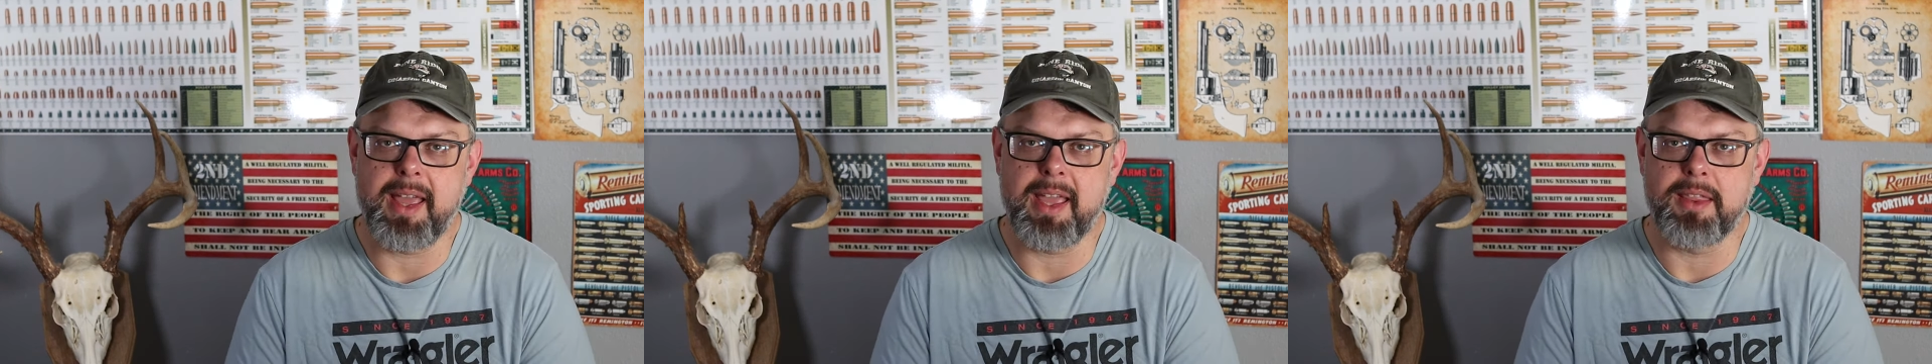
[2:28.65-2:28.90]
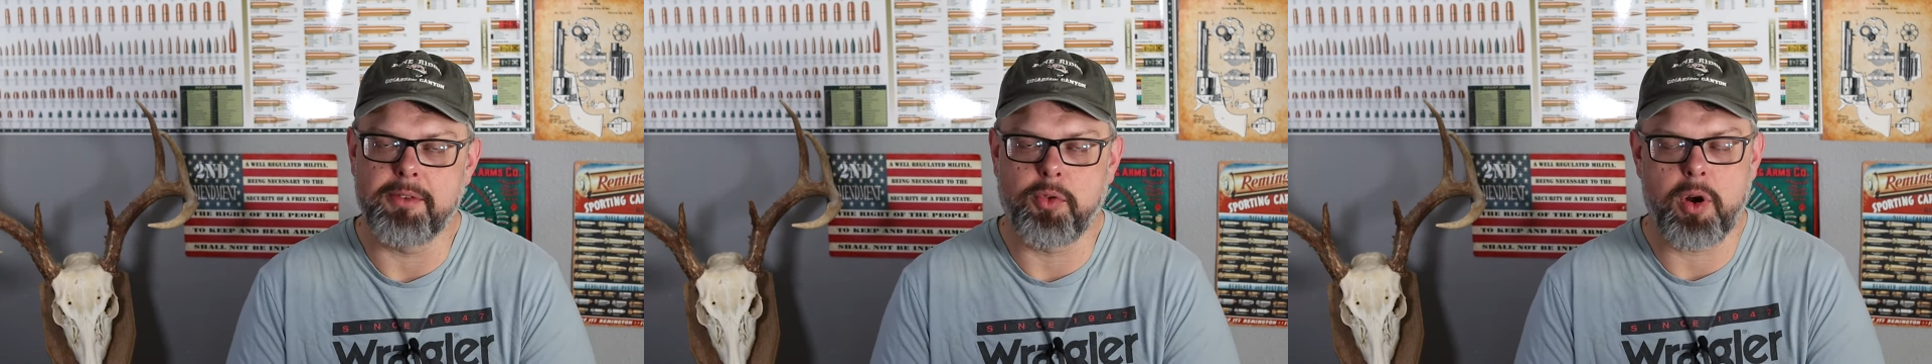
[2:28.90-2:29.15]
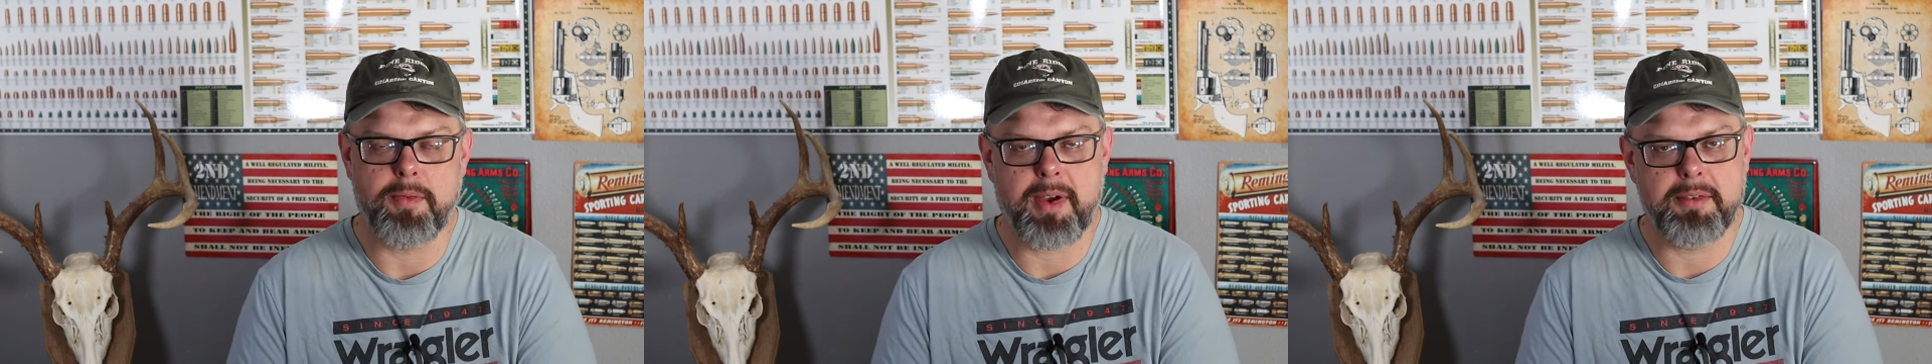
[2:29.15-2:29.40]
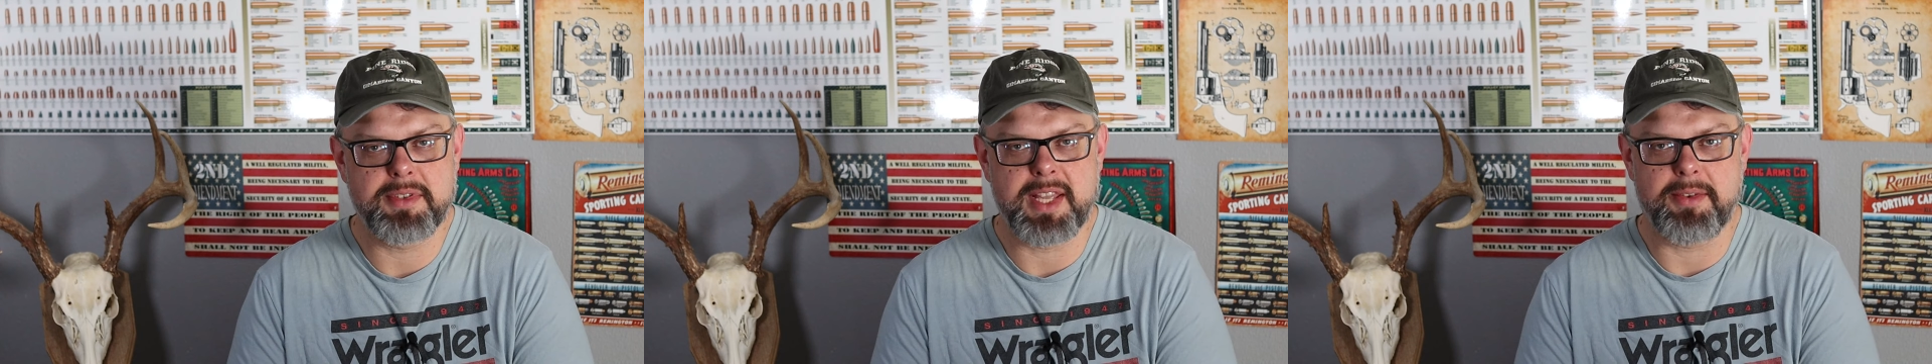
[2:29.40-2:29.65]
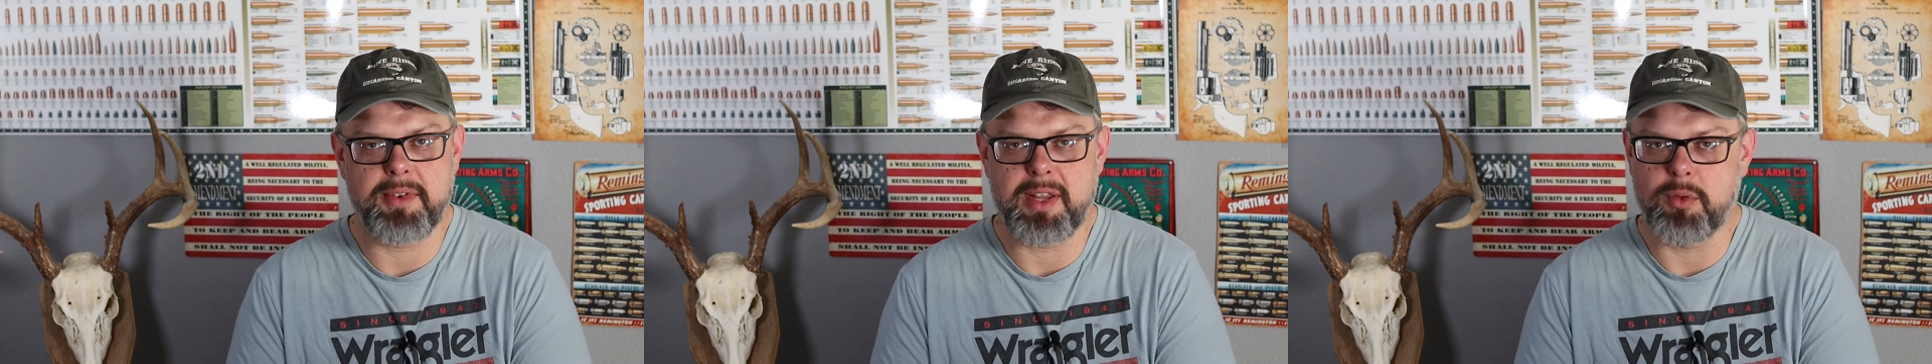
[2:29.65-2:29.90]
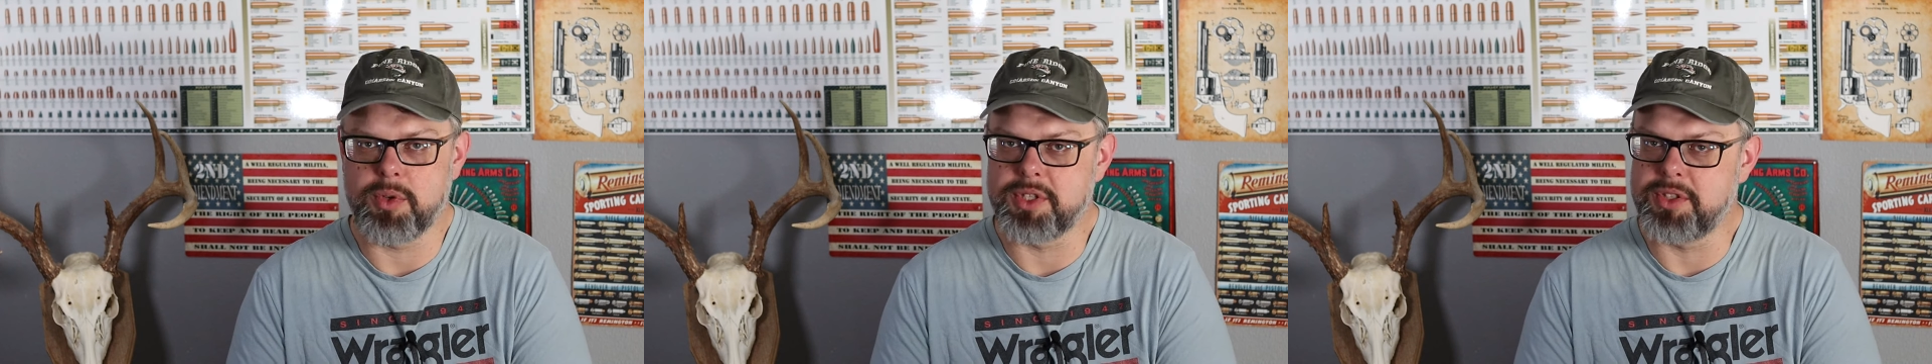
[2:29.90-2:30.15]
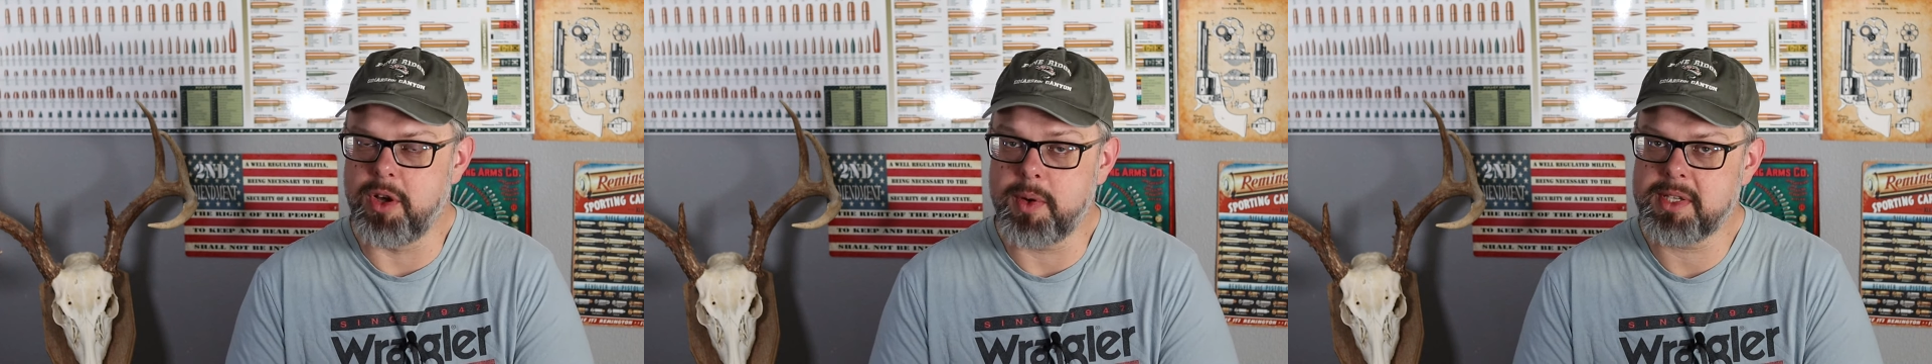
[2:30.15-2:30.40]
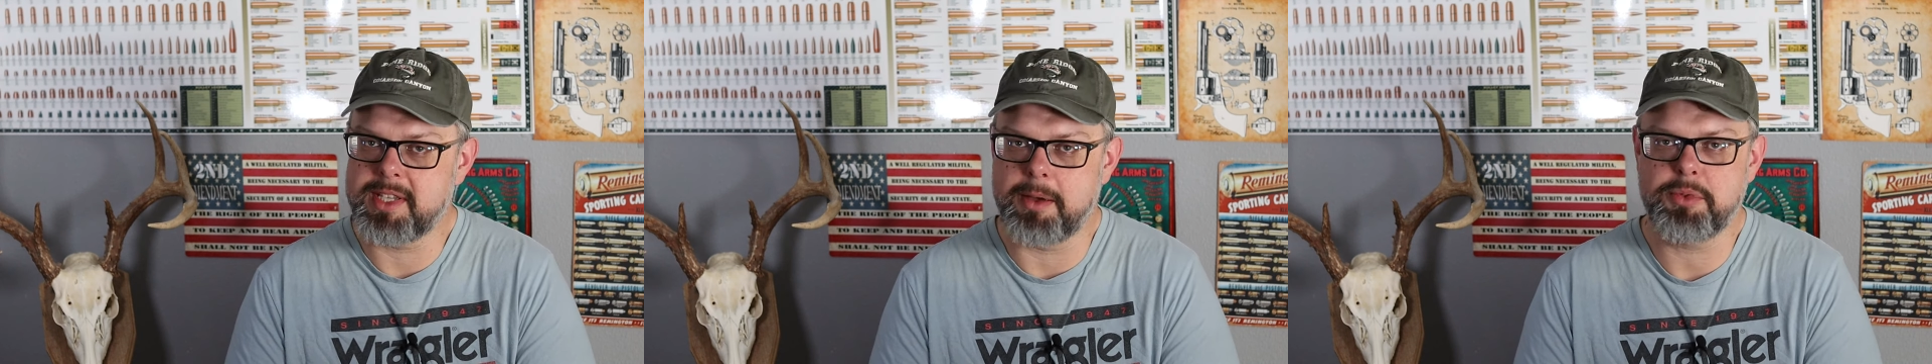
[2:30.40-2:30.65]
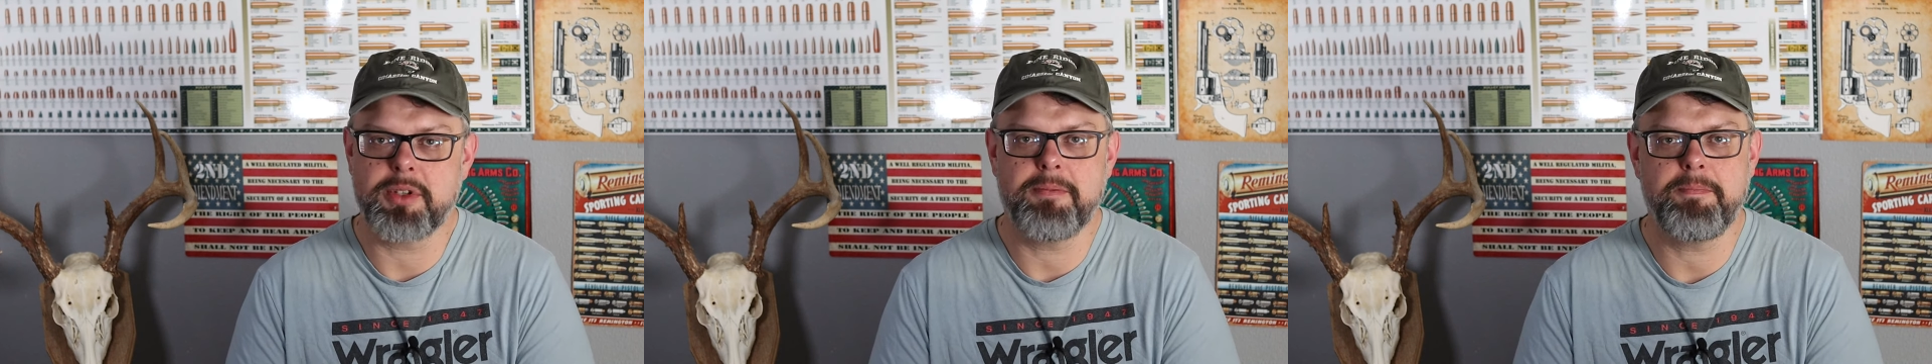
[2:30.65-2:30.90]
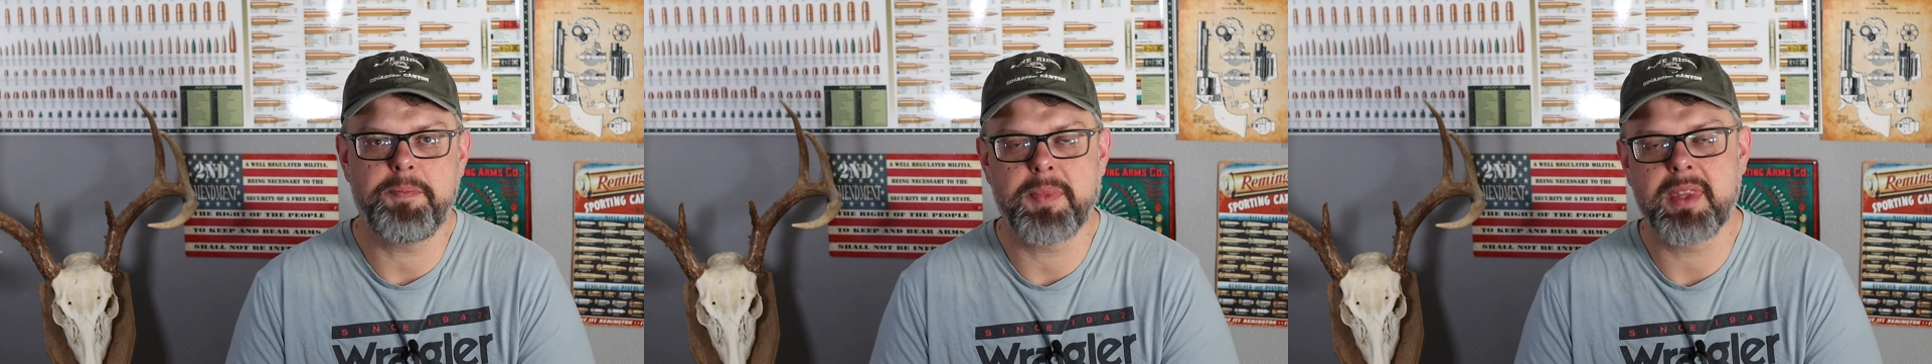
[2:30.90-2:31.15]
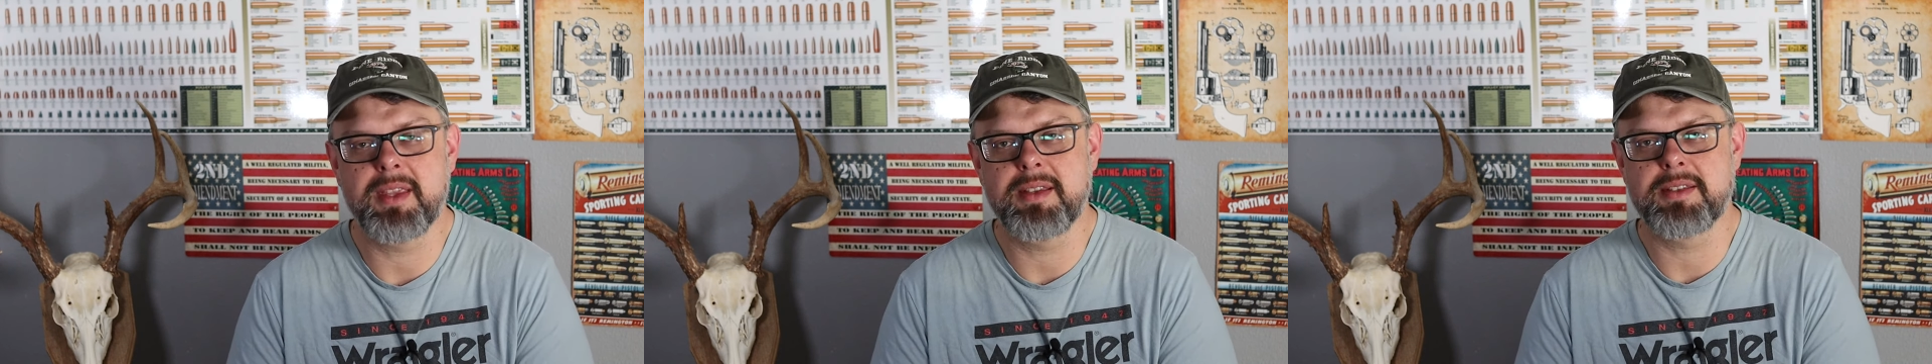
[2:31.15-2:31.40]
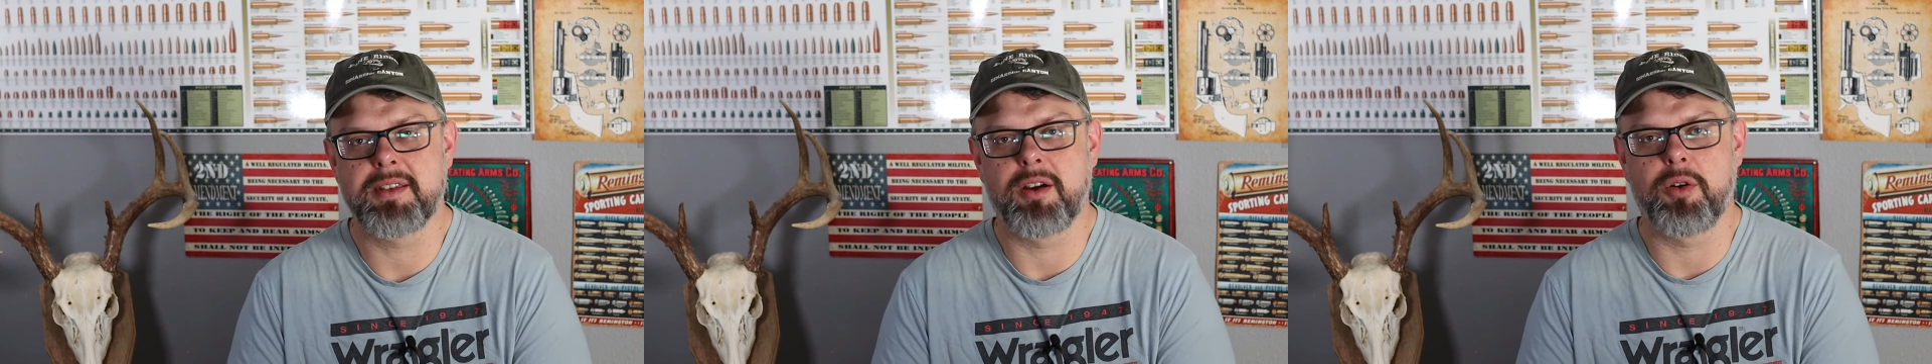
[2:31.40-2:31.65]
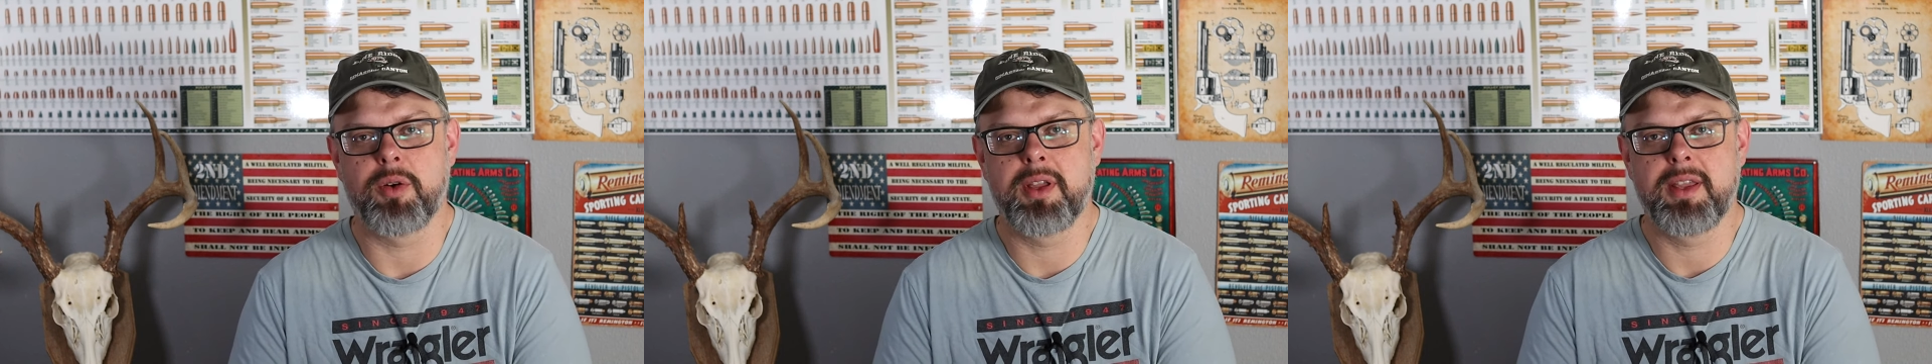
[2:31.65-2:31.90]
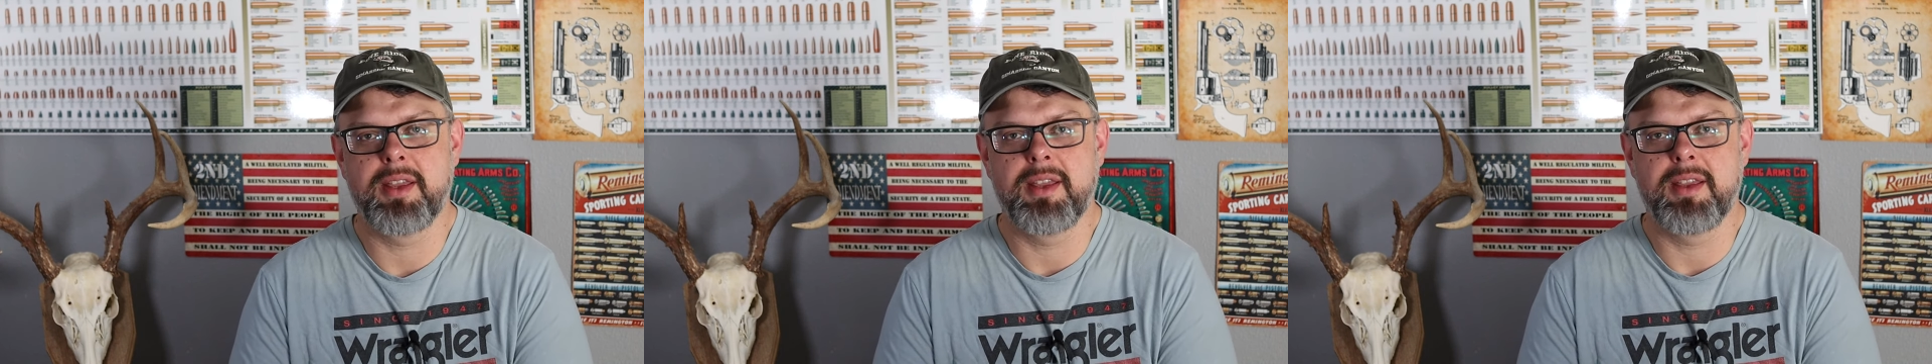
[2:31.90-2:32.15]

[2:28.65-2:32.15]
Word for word: and the 4570 was no exception. So